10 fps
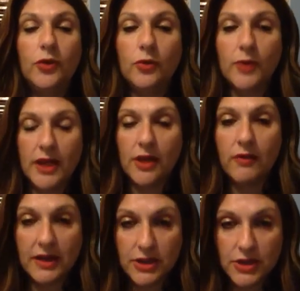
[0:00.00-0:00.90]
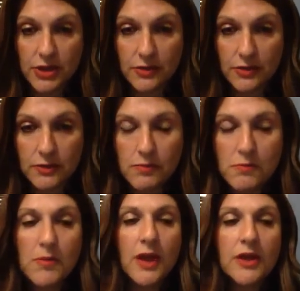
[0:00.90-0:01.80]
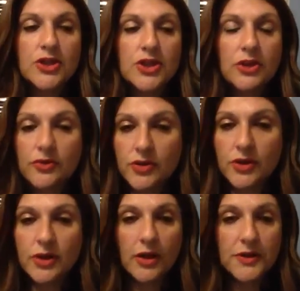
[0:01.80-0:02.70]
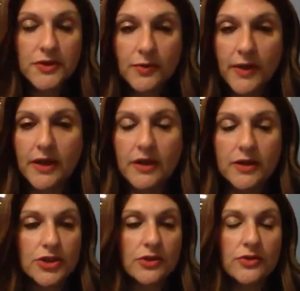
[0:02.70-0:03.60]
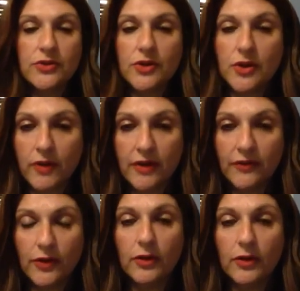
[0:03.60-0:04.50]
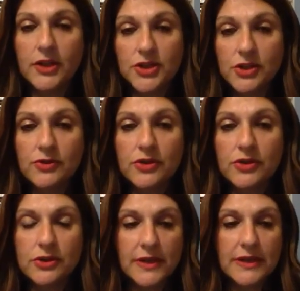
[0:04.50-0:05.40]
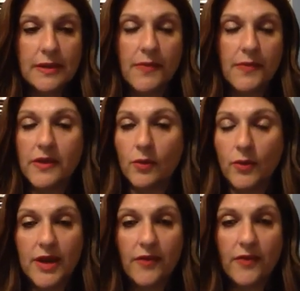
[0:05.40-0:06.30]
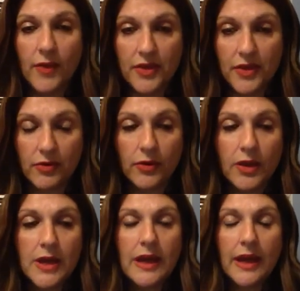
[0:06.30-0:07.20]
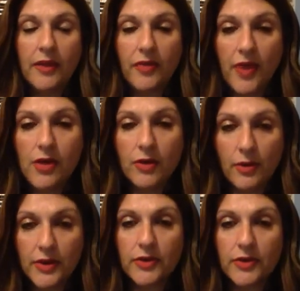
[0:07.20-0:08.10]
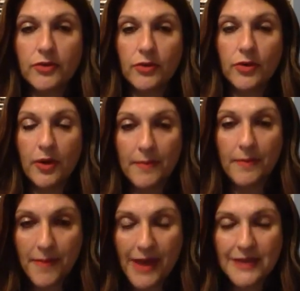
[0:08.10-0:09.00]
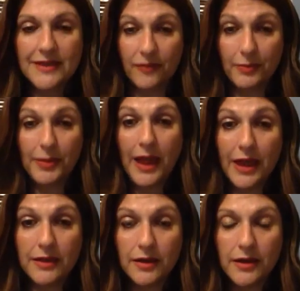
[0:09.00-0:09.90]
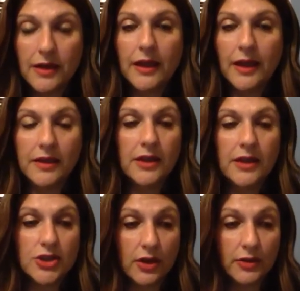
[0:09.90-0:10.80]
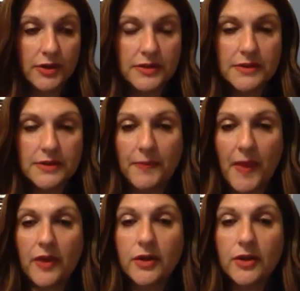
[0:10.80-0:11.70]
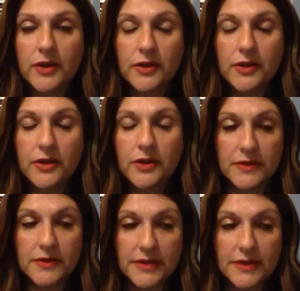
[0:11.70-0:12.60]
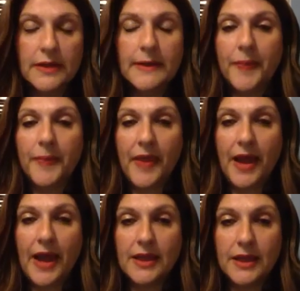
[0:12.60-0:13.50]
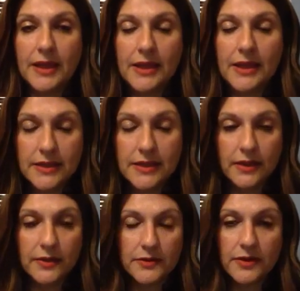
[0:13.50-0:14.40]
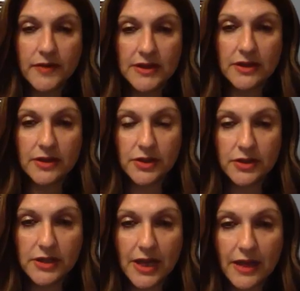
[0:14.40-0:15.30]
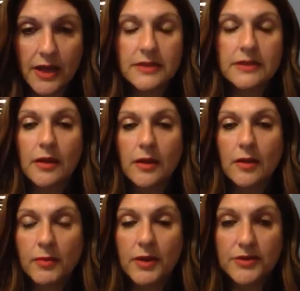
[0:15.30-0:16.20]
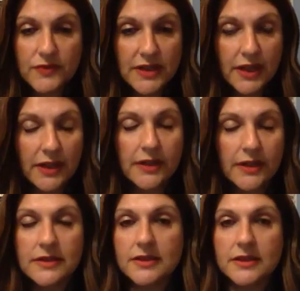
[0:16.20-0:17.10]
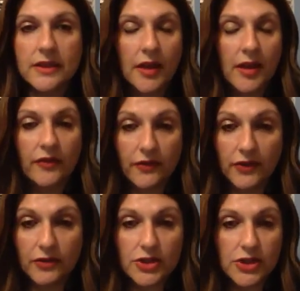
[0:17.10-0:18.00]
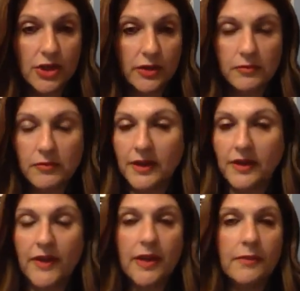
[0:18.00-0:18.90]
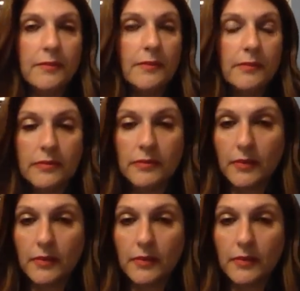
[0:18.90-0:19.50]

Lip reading: fluent in gratitude. Children are sweet and children are grateful, and children are doing something that we never went through. They are going through a massive plague in their childhoods. Now, the good news is that these skills, the researchers tell us, builds resilience for future living.